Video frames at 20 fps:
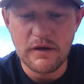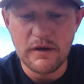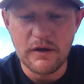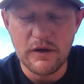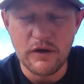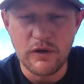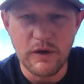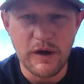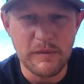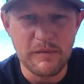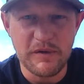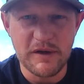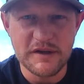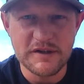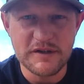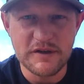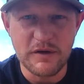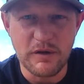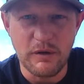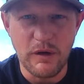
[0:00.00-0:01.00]
great place
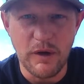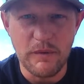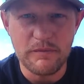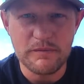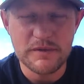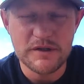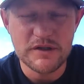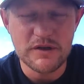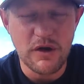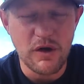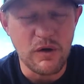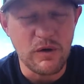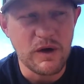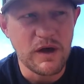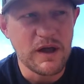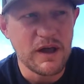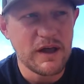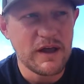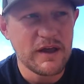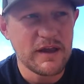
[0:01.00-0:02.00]
to grow up. So
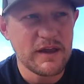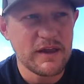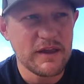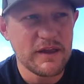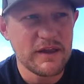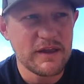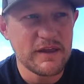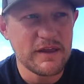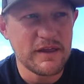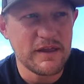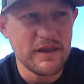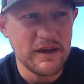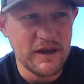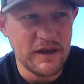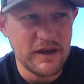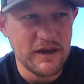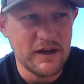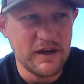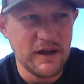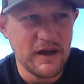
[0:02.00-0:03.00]

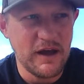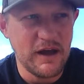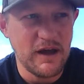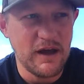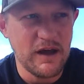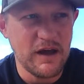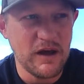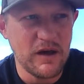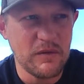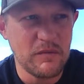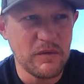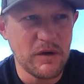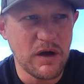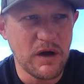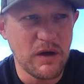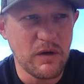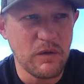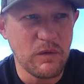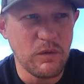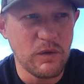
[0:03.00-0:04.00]
then
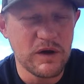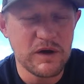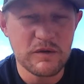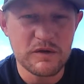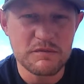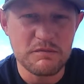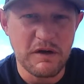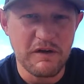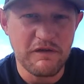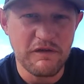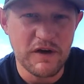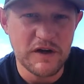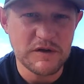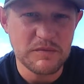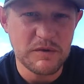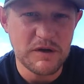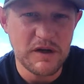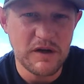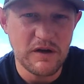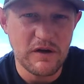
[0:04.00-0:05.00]
when it was my
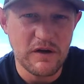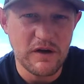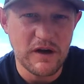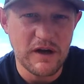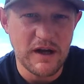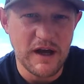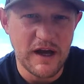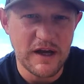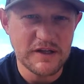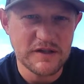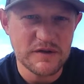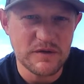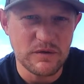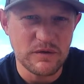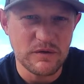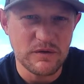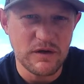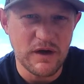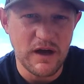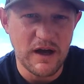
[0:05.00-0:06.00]
freshman year in high
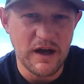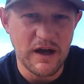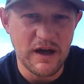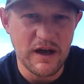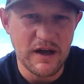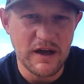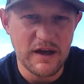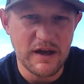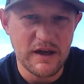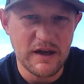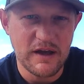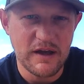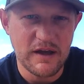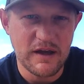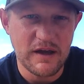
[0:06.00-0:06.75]
school, I